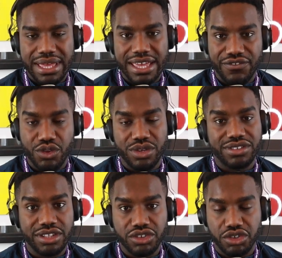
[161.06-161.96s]
If you
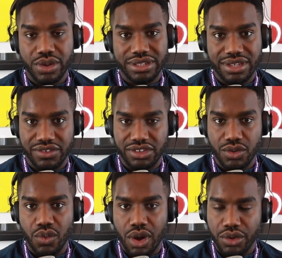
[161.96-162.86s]
continue to do activity
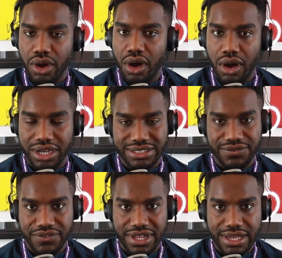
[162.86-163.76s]
while your heart is
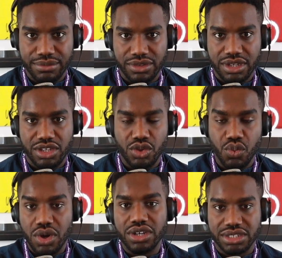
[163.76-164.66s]
inflamed, you
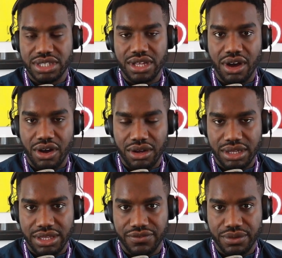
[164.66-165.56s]
worsen the heart
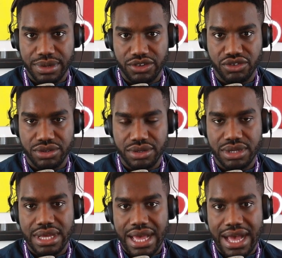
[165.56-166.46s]
inflammation
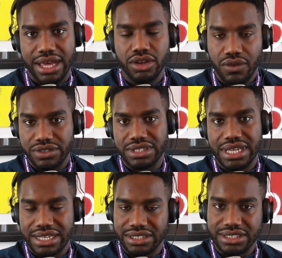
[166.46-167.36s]
and obviously,
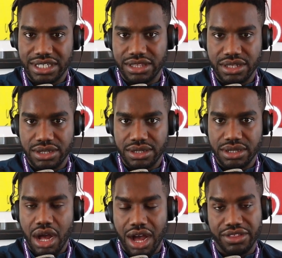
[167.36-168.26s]
as I said, the
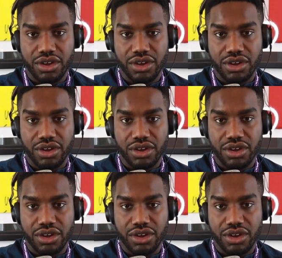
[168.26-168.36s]
other